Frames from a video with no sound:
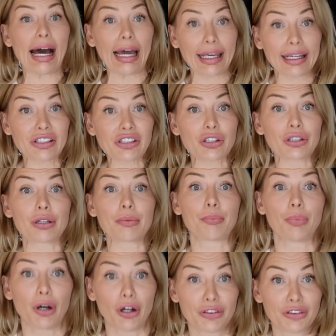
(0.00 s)
I actually
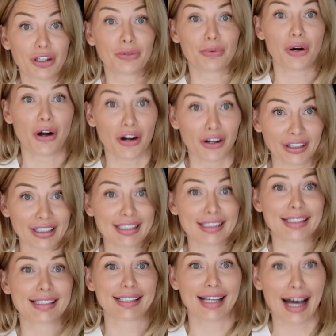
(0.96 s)
bought the wrong
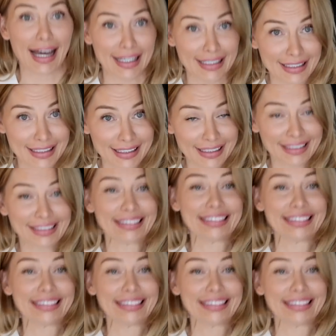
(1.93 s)
size.